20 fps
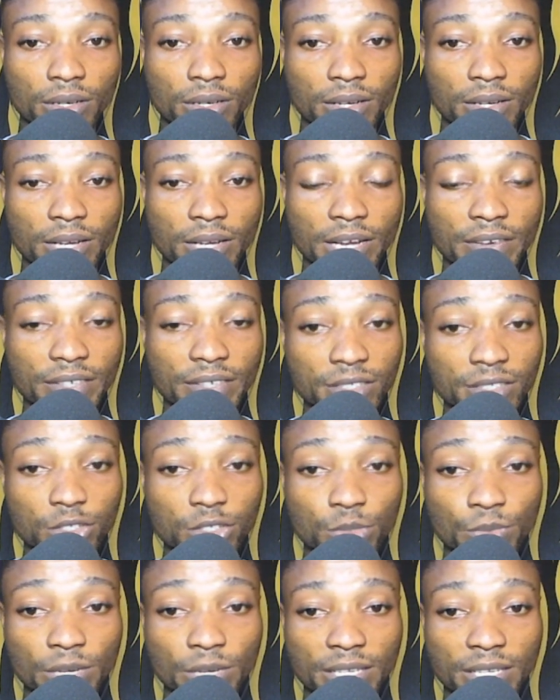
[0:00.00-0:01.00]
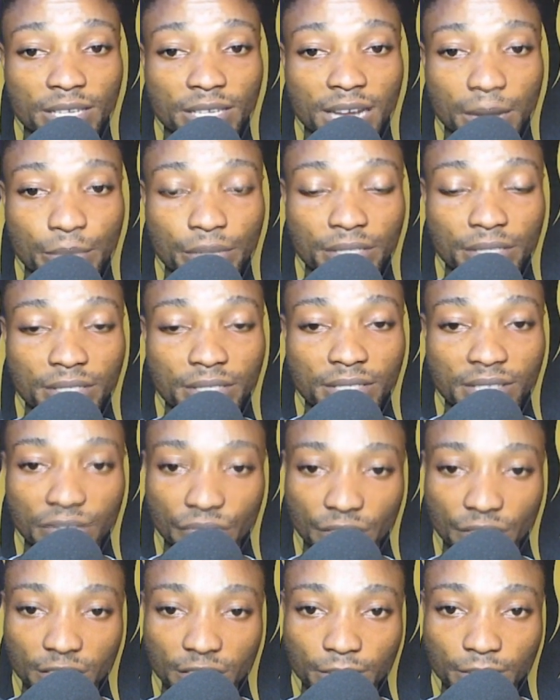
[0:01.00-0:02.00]
a reason to play the gambit in the
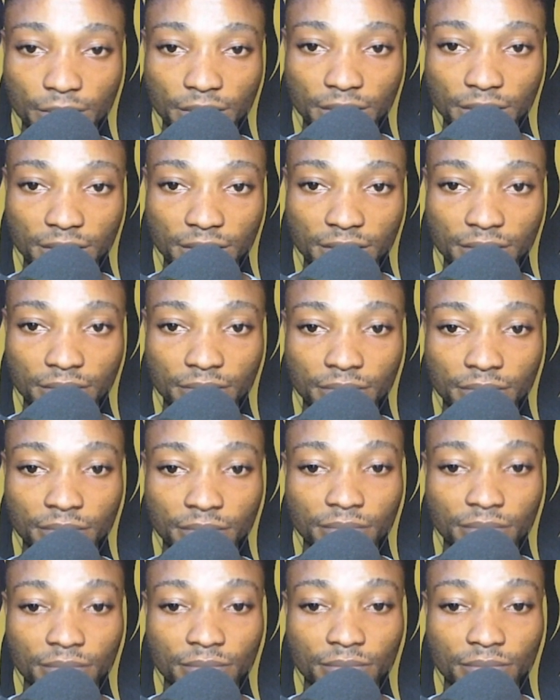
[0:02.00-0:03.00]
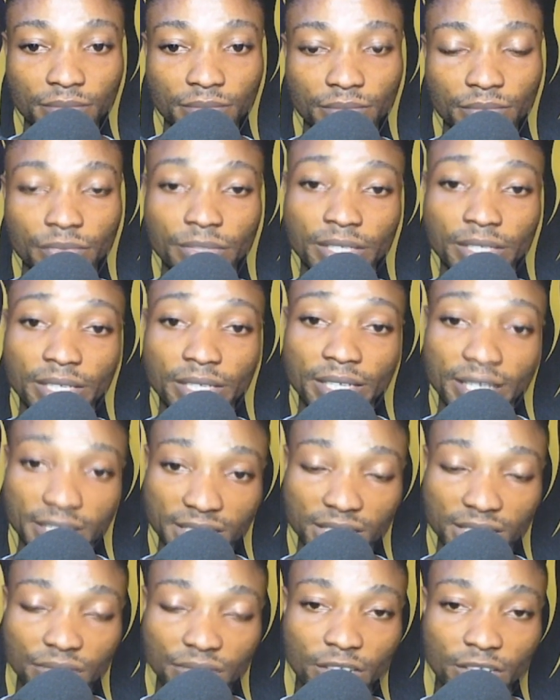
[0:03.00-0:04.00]
first place is
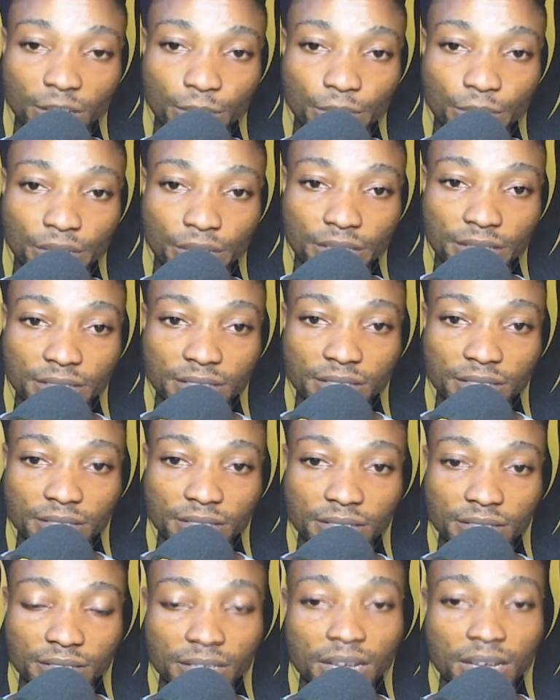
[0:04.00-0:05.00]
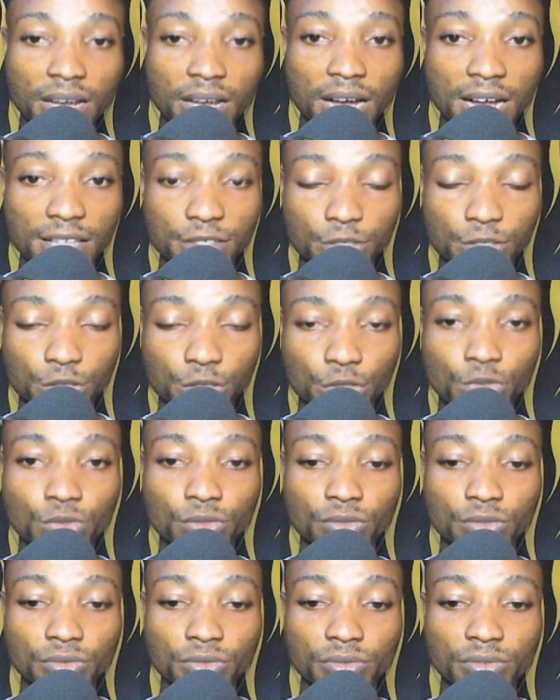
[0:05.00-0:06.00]
development. And
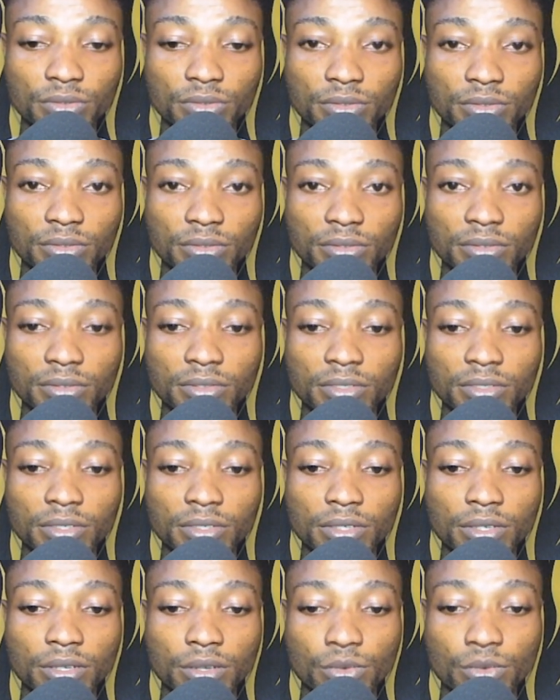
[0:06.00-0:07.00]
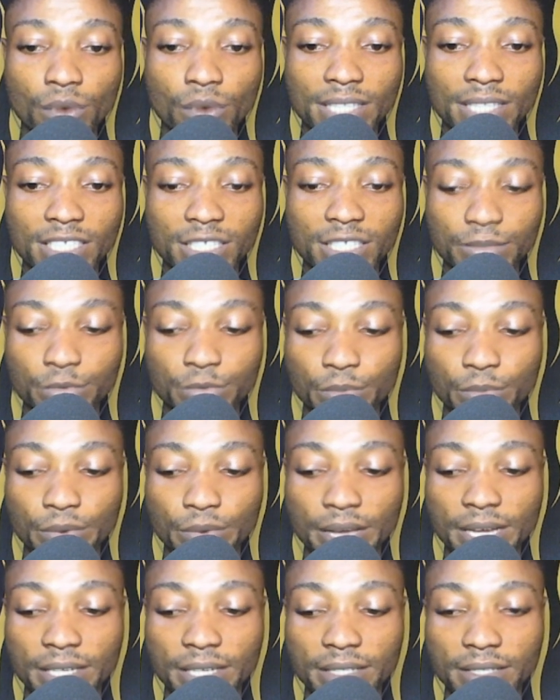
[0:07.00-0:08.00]
soon, white is
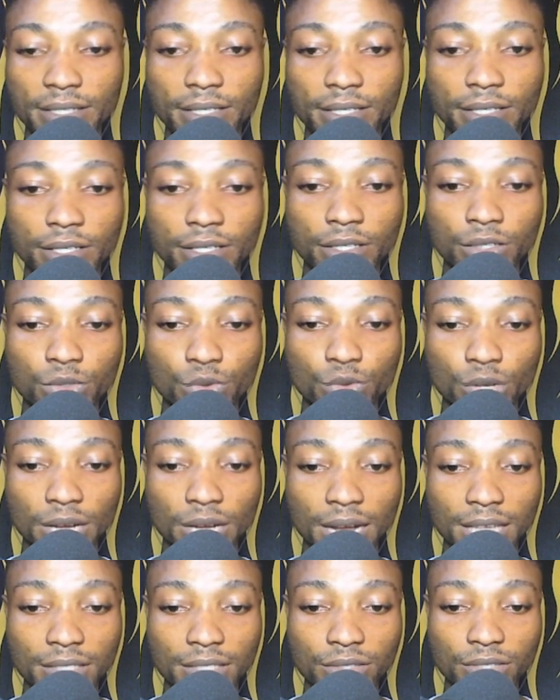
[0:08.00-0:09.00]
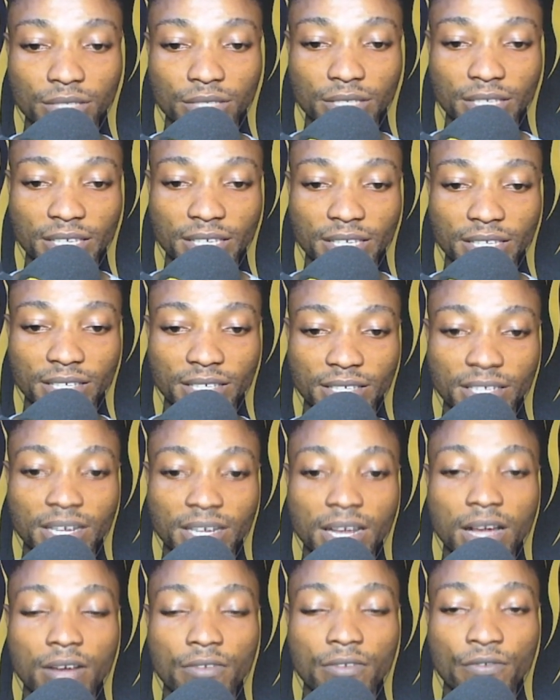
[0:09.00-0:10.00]
prepared to castle the king
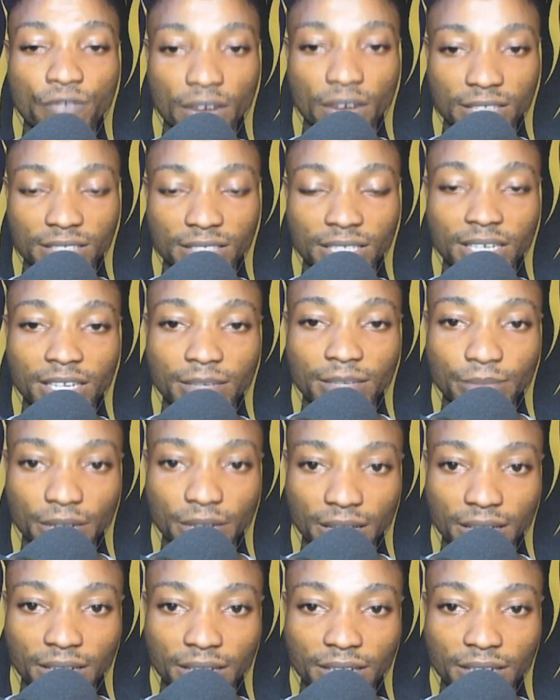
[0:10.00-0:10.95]
faster than black.